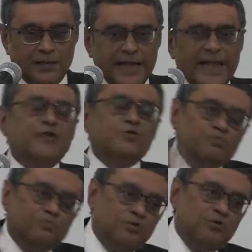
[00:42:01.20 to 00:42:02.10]
it
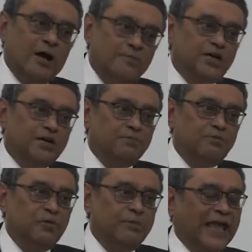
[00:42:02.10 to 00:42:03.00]
Ram
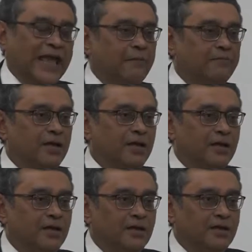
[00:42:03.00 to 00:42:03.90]
Janmabhoomi became
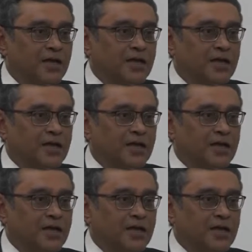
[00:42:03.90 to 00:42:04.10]
the